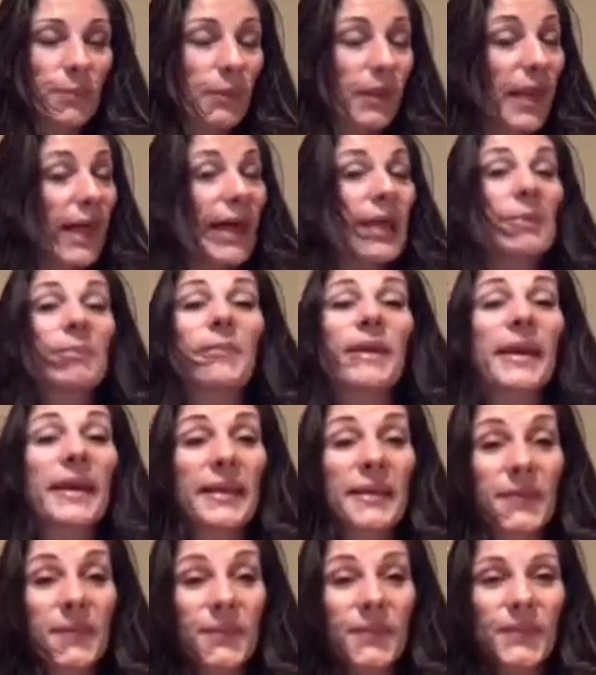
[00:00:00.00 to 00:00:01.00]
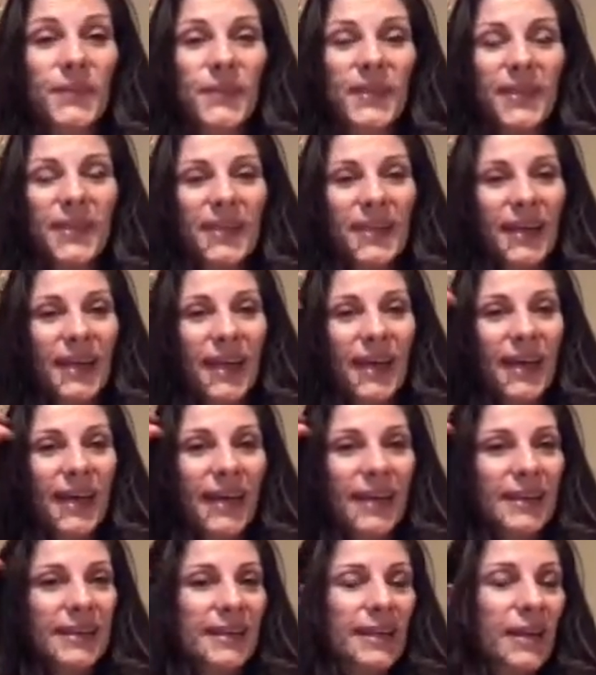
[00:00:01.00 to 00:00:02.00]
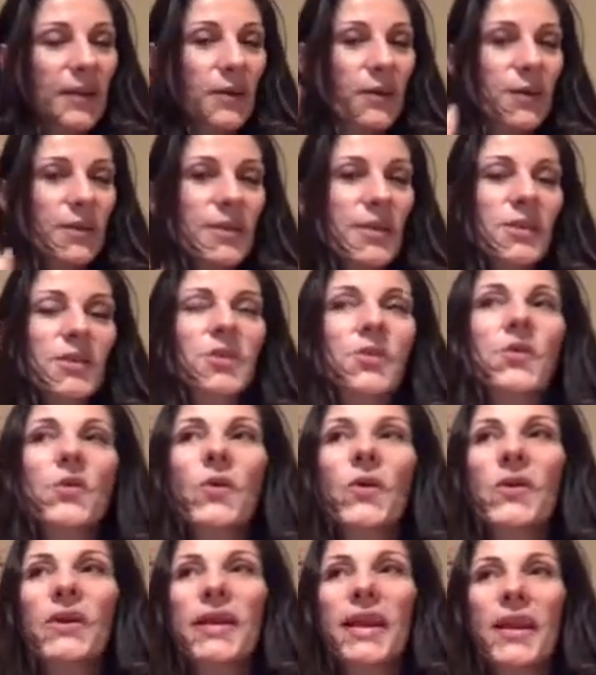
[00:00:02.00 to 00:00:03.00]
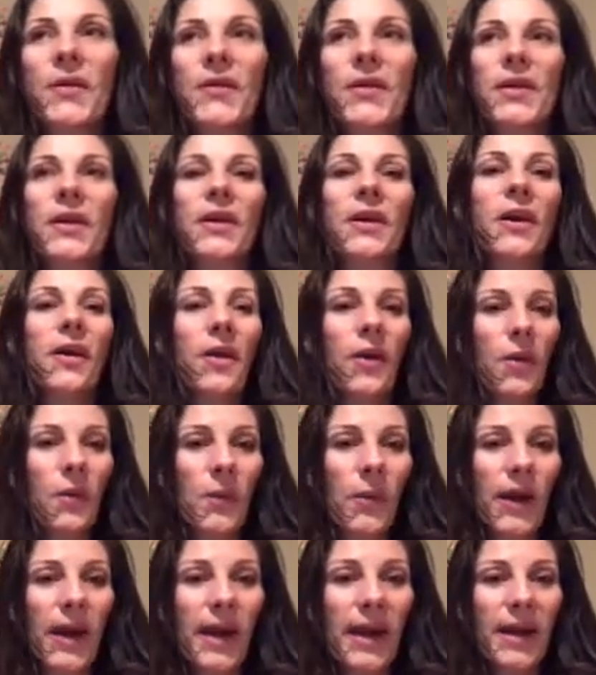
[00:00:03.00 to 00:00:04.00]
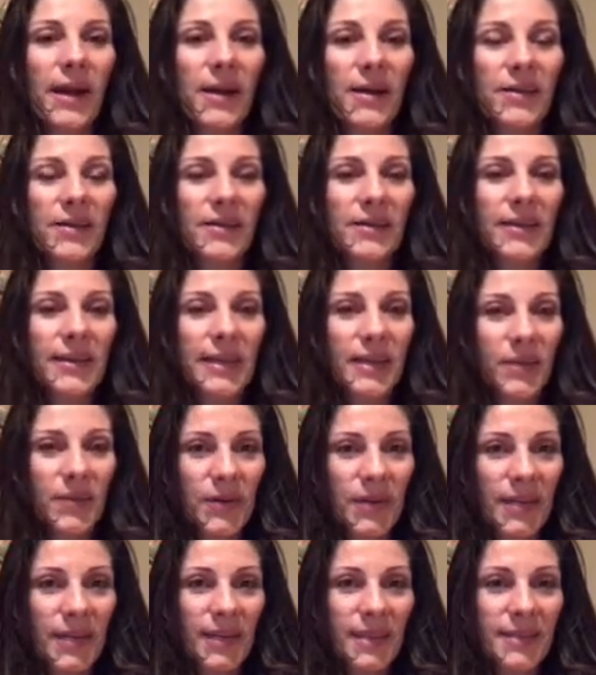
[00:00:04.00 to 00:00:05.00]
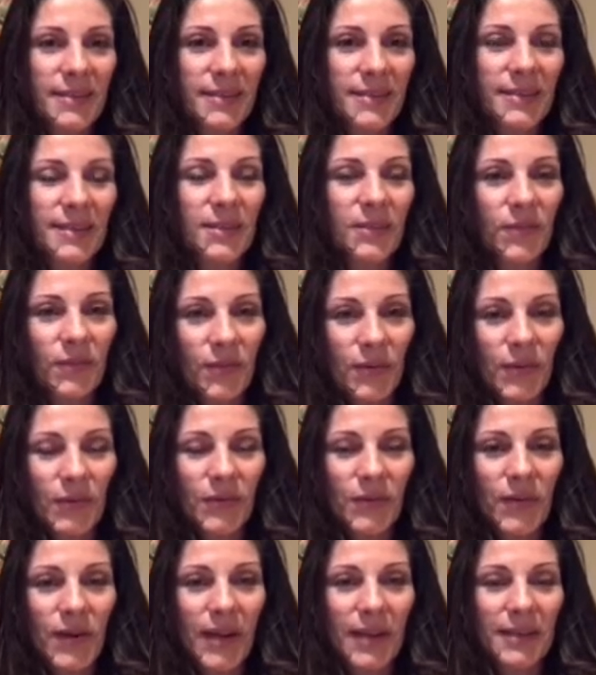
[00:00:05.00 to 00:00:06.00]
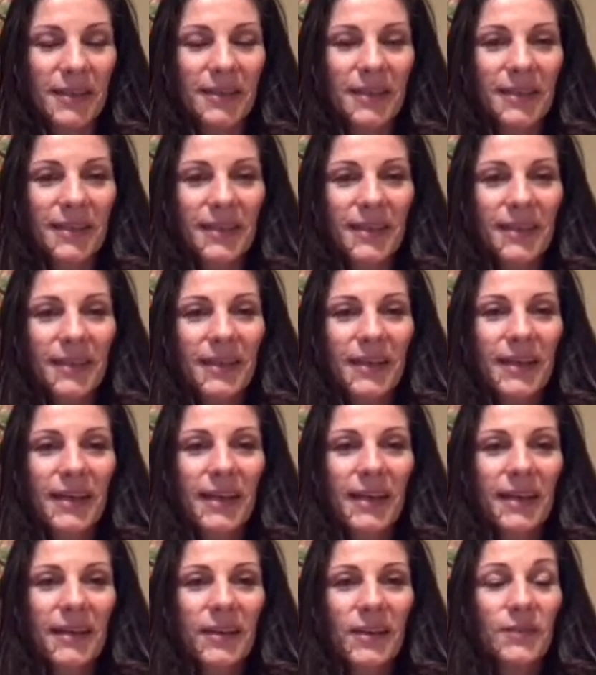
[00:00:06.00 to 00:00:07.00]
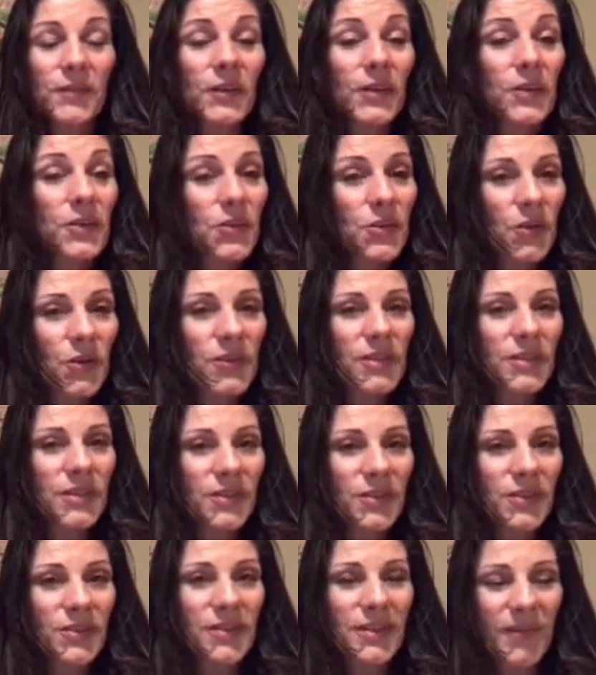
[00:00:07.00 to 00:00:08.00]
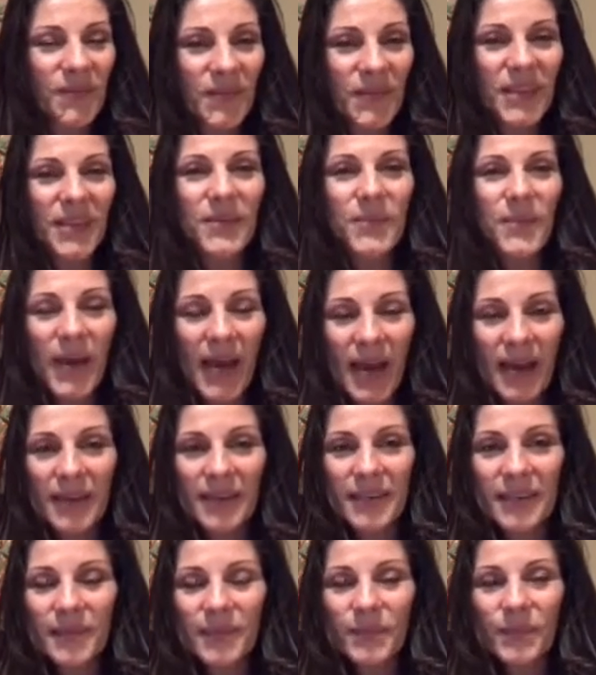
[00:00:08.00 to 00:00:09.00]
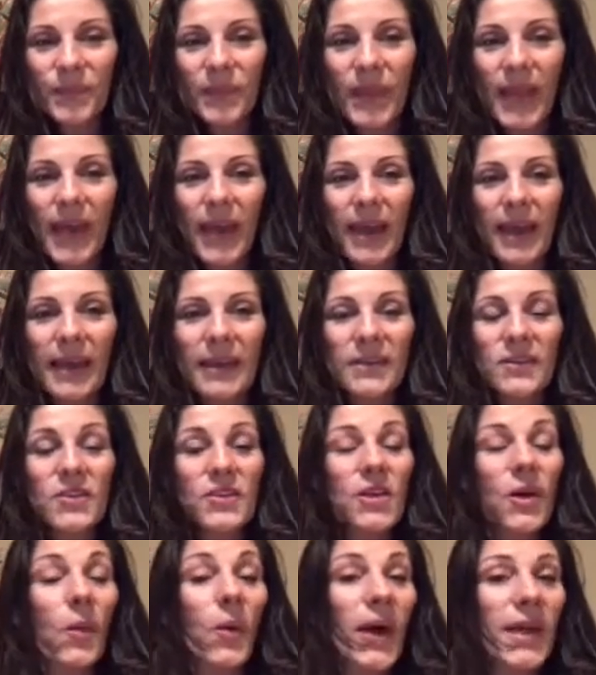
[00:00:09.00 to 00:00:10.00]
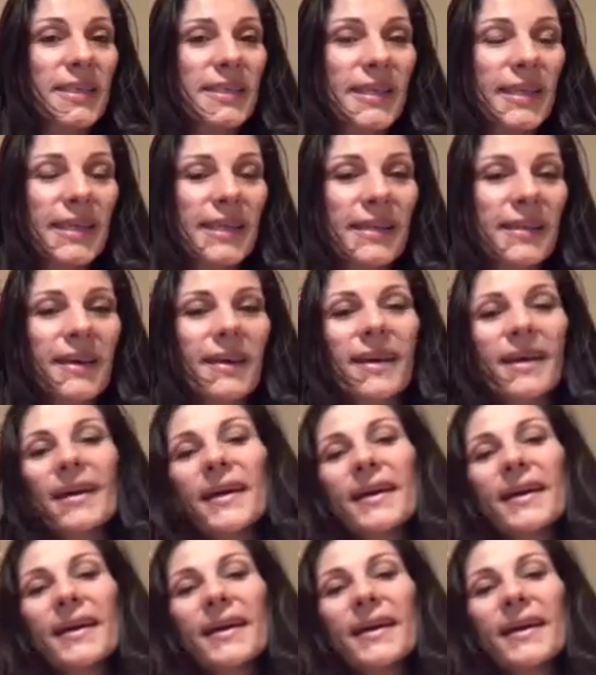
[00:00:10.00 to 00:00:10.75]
plan B. And it was extraordinary to go, oh wow, here it is, it's in the forefront, and I've got a choice to do something about it. And so I did.